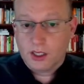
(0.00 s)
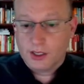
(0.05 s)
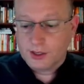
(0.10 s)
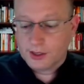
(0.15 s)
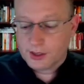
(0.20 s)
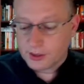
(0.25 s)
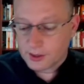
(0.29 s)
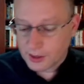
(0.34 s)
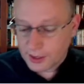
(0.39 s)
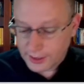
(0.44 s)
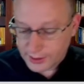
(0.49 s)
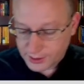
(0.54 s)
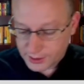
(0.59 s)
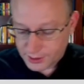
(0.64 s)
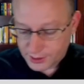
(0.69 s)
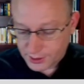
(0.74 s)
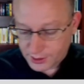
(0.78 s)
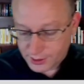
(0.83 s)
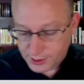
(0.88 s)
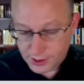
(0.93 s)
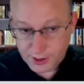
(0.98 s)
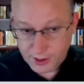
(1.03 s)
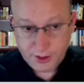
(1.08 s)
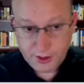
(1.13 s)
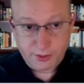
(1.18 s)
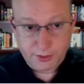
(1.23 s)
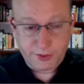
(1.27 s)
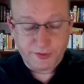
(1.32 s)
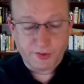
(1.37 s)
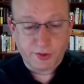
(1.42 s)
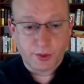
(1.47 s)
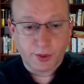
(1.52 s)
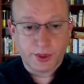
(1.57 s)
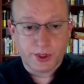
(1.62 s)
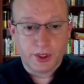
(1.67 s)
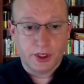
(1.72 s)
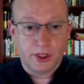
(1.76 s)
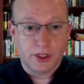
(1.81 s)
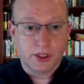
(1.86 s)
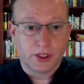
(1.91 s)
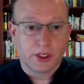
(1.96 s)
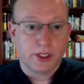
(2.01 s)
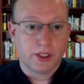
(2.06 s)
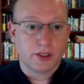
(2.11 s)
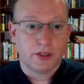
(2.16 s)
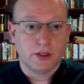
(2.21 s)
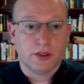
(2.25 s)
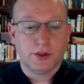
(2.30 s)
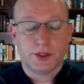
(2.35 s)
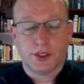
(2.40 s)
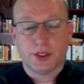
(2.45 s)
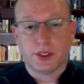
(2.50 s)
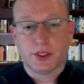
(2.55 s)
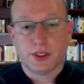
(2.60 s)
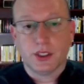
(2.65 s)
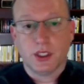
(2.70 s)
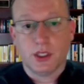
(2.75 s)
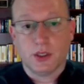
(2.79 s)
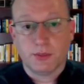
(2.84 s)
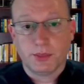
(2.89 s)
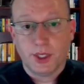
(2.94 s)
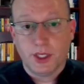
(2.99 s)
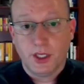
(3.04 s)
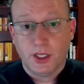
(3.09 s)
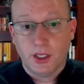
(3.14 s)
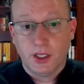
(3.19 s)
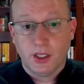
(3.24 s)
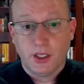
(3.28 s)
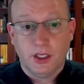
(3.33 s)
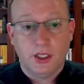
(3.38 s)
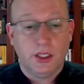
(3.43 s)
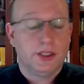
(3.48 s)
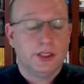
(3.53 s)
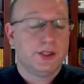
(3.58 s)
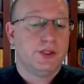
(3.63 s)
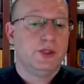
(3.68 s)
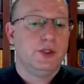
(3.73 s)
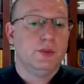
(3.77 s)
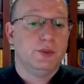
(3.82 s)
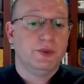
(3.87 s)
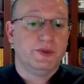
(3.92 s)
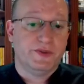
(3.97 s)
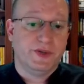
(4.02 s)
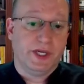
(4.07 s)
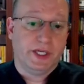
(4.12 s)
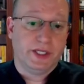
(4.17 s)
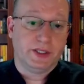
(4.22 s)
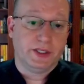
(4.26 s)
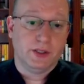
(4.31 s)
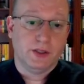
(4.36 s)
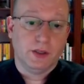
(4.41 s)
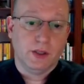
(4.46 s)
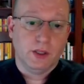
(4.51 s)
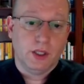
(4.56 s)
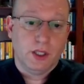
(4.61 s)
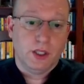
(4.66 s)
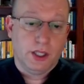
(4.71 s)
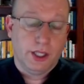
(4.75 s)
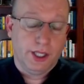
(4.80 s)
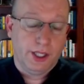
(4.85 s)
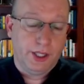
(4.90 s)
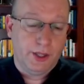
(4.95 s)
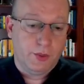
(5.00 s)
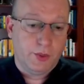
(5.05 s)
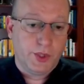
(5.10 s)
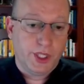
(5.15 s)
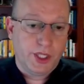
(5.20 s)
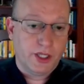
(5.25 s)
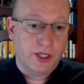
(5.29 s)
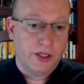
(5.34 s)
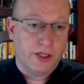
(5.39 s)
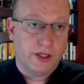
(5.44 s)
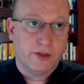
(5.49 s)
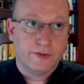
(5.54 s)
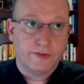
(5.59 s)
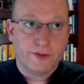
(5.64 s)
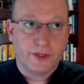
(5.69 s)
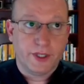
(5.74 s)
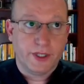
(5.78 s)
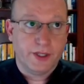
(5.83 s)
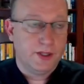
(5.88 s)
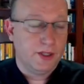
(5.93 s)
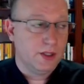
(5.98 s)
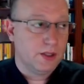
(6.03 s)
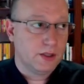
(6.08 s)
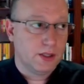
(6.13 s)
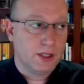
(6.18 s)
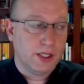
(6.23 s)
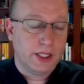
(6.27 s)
And then the last stage here, before we kind of close this up, is the human factor. And we have, I think